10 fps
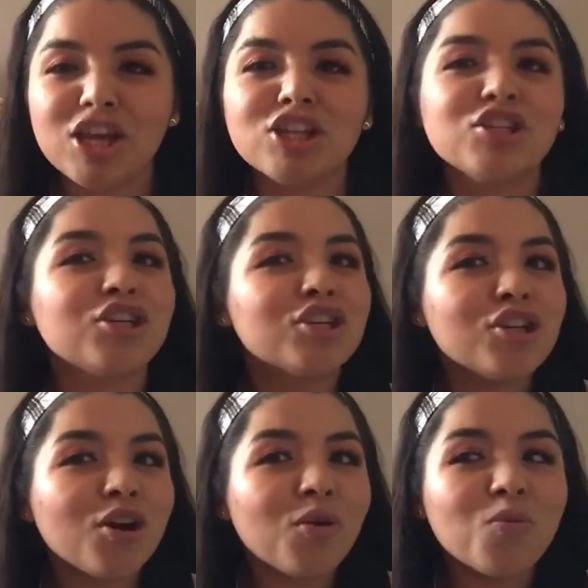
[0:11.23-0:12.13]
Do you
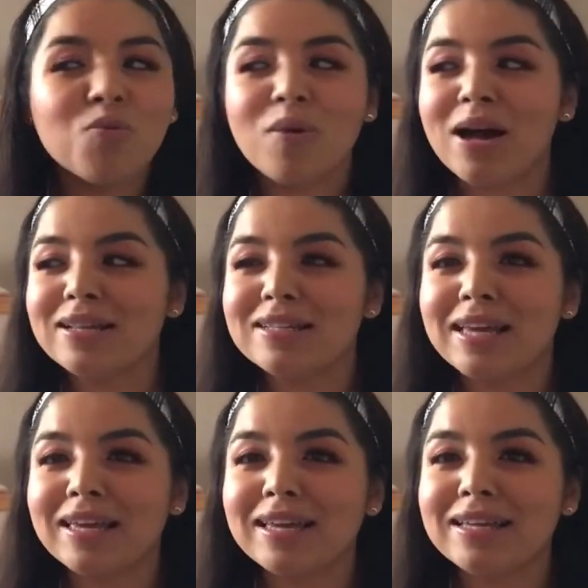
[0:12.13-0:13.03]
know what
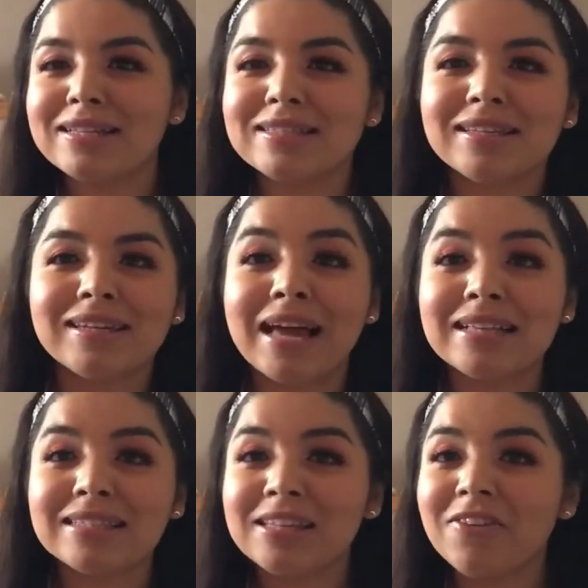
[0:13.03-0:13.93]
day is the last
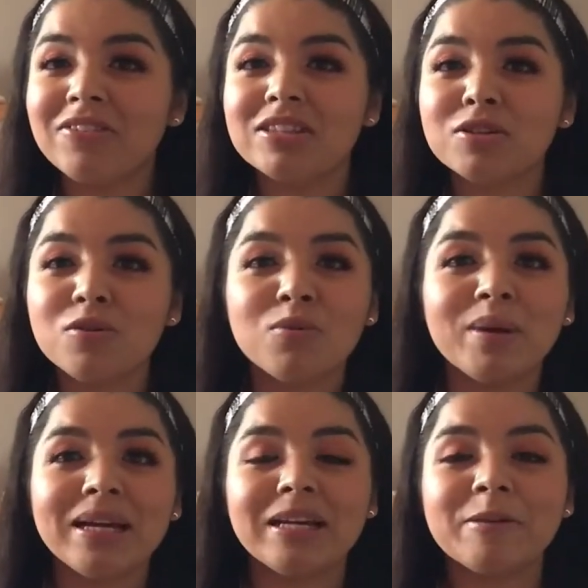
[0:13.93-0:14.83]
day of the school
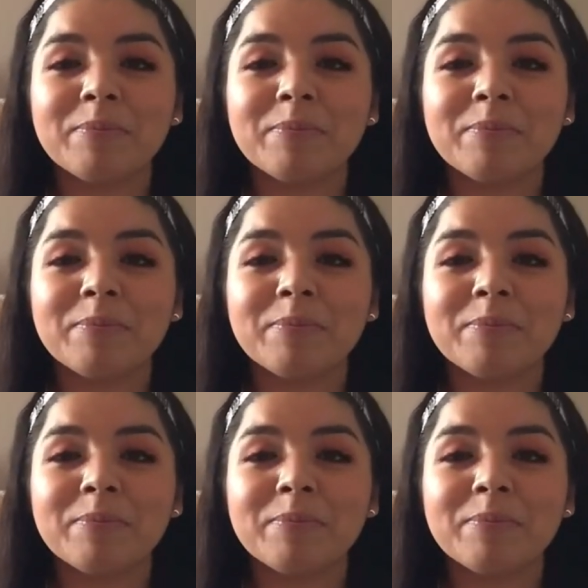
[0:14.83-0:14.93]
week?